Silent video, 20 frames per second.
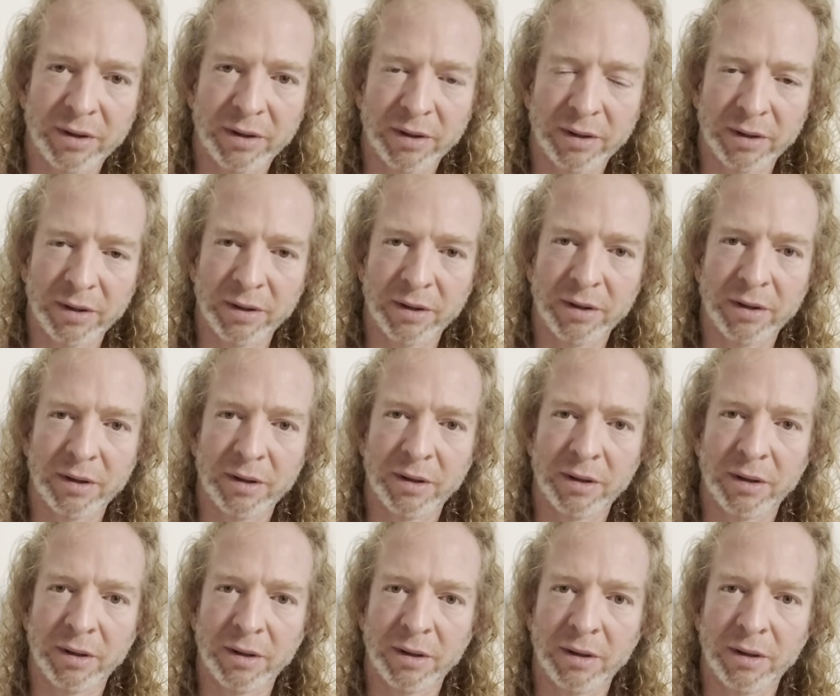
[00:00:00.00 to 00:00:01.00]

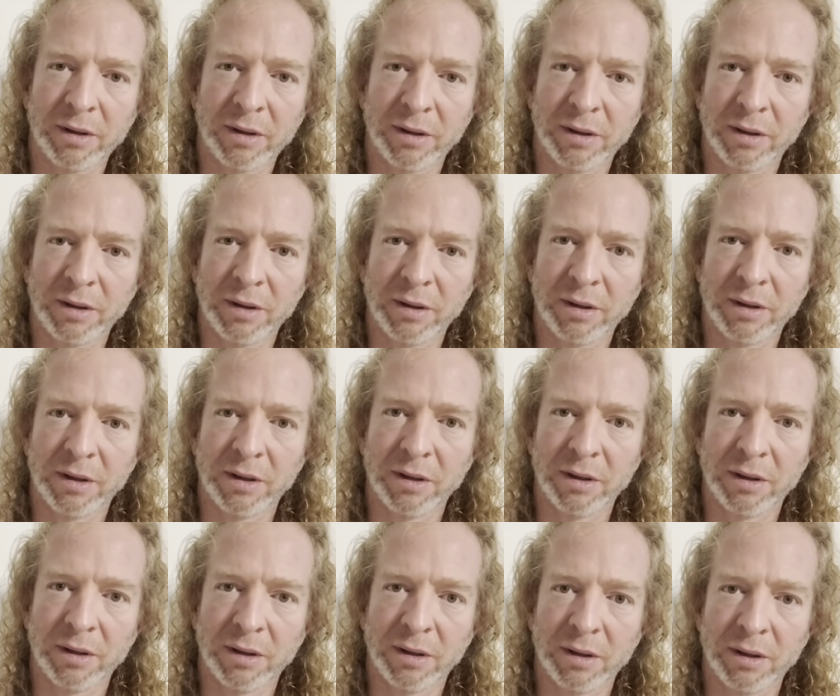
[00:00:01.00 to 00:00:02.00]

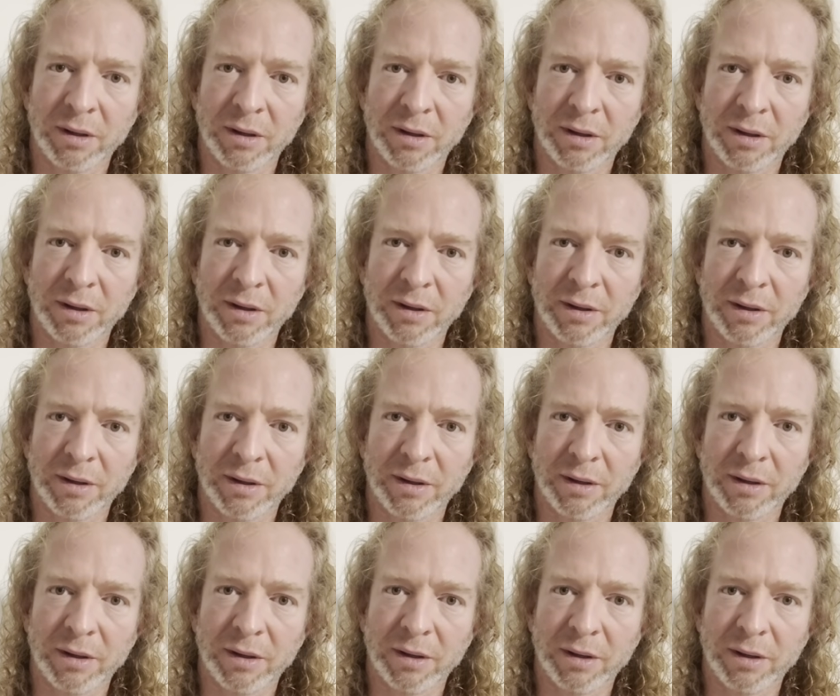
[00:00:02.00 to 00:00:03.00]
Nobody speaks.